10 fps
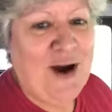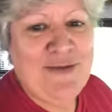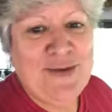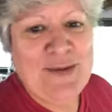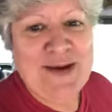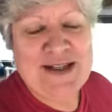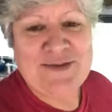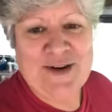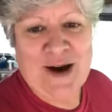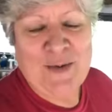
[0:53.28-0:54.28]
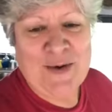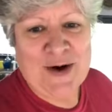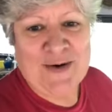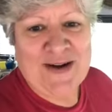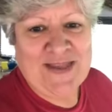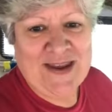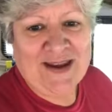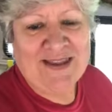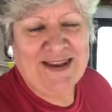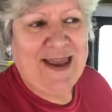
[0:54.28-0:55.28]
off we went for our walk around
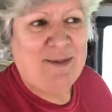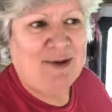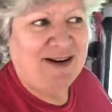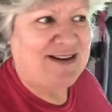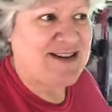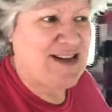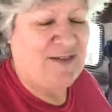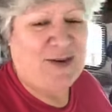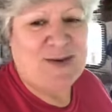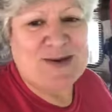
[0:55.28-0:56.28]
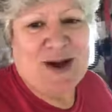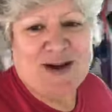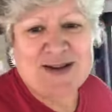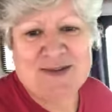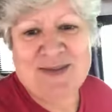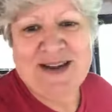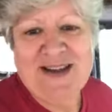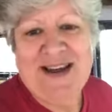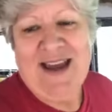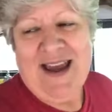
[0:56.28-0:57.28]
the campground and stuff. It was awesome.
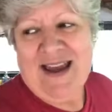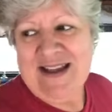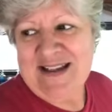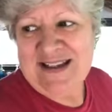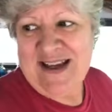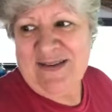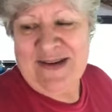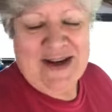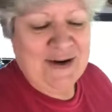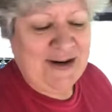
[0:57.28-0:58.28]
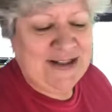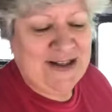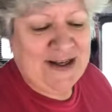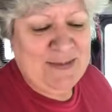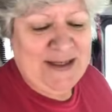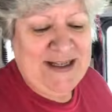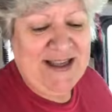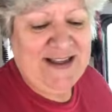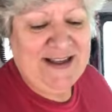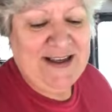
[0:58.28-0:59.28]
And we had a great time.
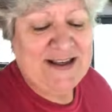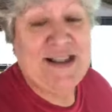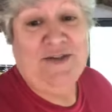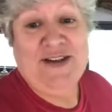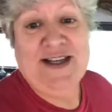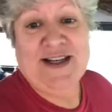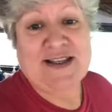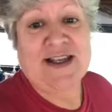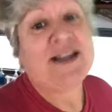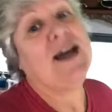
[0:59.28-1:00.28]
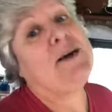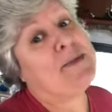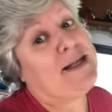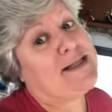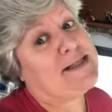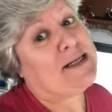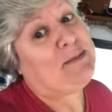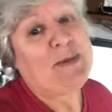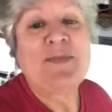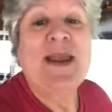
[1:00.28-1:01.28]
And Zephy's now decided, I'm going to
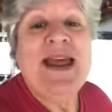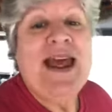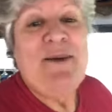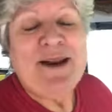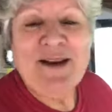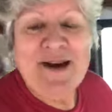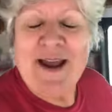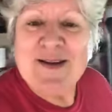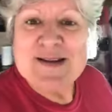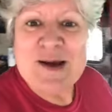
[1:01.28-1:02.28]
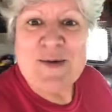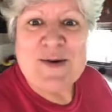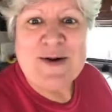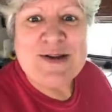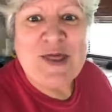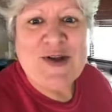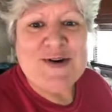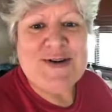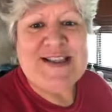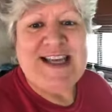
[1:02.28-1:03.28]
sleep. But anyway, so we're on to
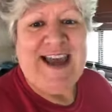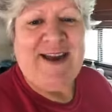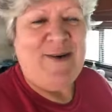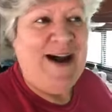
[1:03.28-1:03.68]
Thursday.